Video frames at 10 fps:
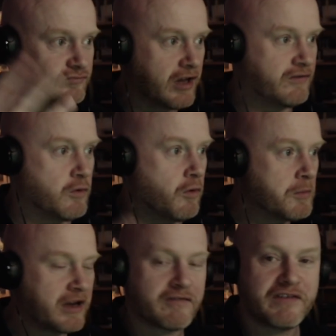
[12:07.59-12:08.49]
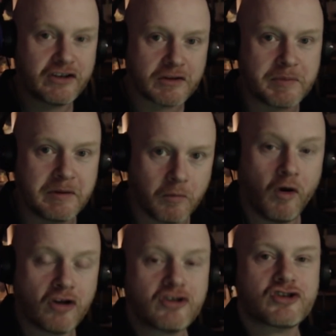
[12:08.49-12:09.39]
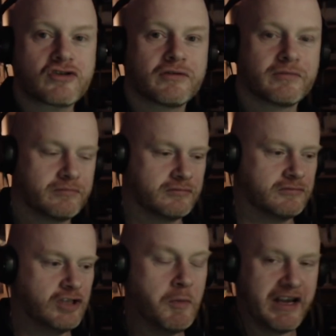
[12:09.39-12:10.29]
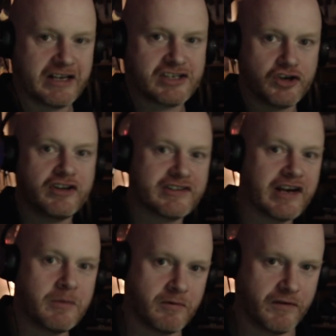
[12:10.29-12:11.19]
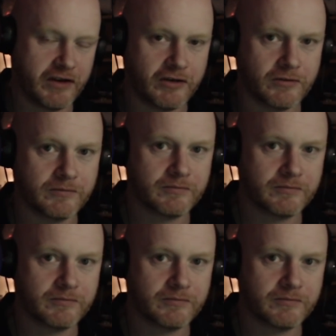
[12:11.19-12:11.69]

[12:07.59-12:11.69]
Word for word: if you want to make a video that people watch, you make a certain type of video.